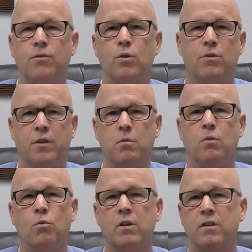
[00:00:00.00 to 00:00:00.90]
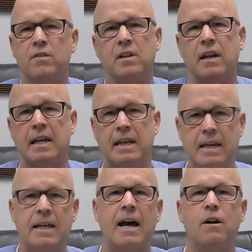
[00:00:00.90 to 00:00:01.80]
foods that we really just got to
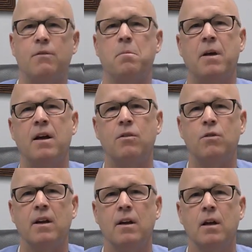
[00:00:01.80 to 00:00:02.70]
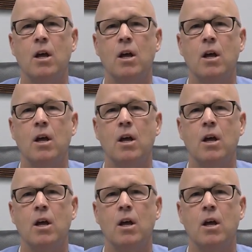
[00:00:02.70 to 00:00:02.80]
get out of our pantry.